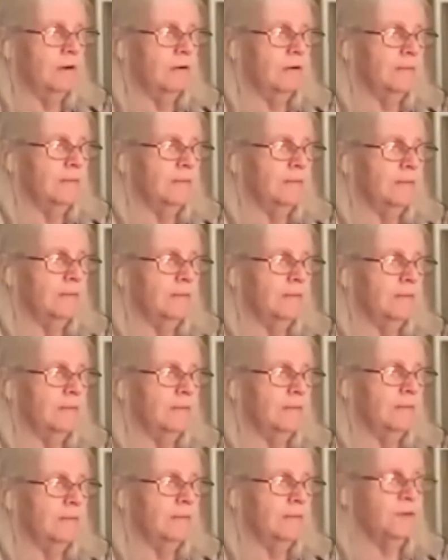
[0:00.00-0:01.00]
and
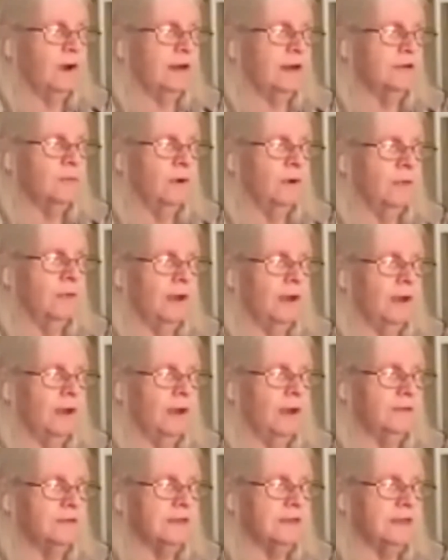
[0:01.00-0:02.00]
testify to what we have
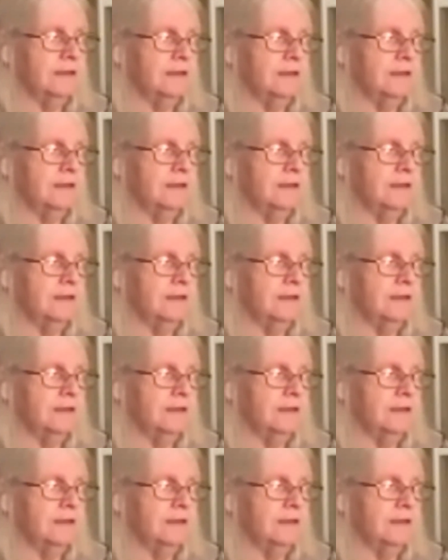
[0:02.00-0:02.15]
seen,